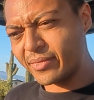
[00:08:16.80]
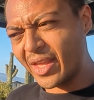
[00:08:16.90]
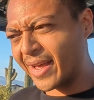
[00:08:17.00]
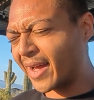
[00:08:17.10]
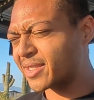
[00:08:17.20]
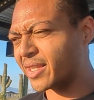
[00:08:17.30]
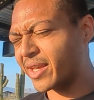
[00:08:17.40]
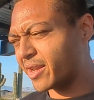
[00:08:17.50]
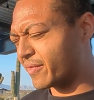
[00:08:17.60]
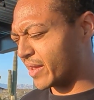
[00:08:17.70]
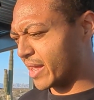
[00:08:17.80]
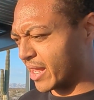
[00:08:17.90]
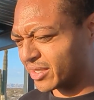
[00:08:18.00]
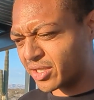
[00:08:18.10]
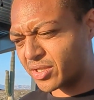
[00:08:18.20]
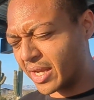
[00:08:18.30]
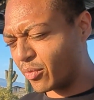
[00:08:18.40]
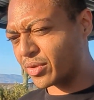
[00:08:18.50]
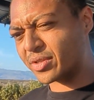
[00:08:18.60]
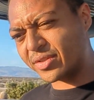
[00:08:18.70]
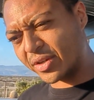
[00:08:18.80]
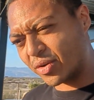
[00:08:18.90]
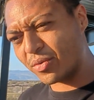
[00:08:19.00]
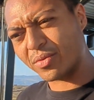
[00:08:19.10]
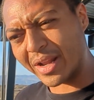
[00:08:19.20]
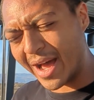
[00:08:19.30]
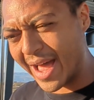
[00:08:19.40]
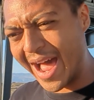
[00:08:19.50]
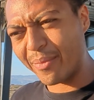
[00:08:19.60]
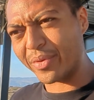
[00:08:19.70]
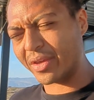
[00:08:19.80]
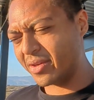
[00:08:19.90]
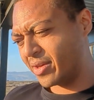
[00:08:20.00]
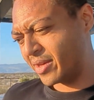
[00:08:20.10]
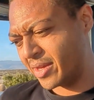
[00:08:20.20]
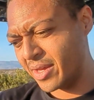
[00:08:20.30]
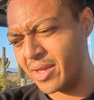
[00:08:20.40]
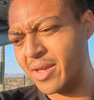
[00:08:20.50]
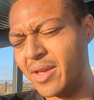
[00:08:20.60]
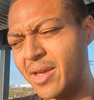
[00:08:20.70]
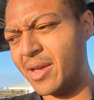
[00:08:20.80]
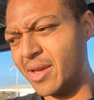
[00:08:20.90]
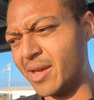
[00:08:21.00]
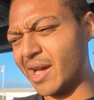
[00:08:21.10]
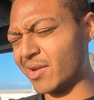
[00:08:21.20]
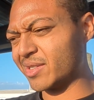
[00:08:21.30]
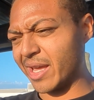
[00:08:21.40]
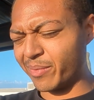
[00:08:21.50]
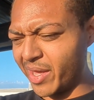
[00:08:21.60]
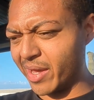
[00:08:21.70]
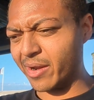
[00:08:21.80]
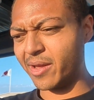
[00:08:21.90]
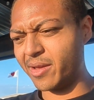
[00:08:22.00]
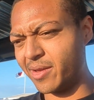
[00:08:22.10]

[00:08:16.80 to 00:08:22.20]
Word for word: I got to the end of it and I just I was still not happy. I was like, man,